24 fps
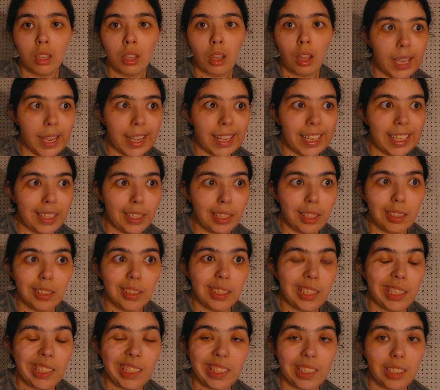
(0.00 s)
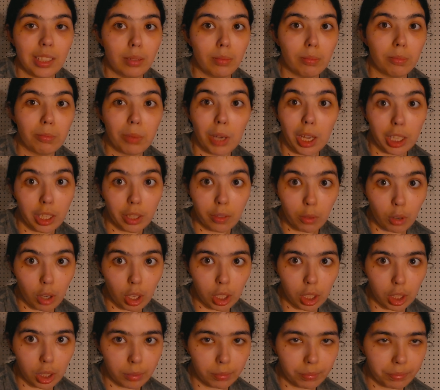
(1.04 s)
died in a body of
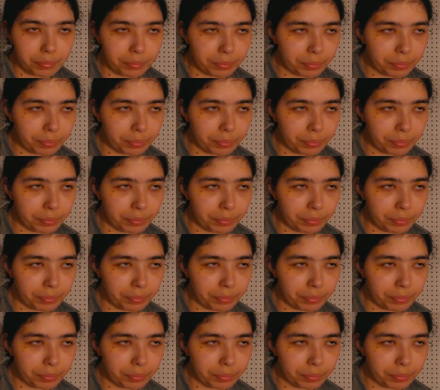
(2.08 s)
water.